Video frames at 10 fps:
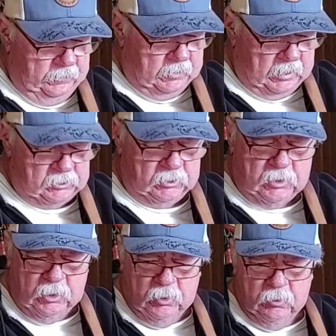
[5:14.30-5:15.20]
That's a
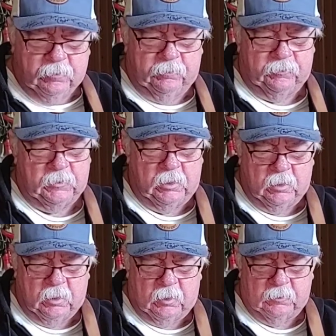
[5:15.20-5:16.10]
tune
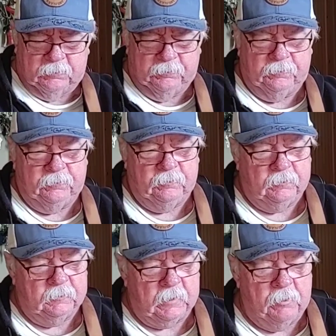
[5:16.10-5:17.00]
that
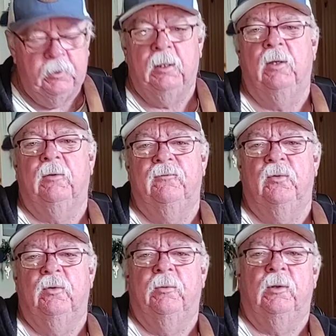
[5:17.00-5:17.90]
I'm really looking
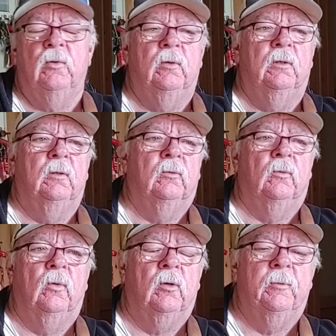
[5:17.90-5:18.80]
forward to recording on
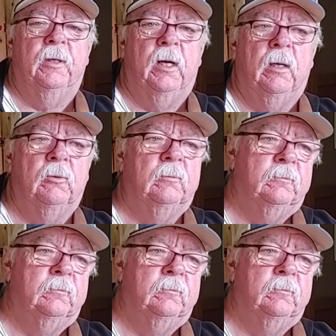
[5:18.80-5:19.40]
the Waterman album,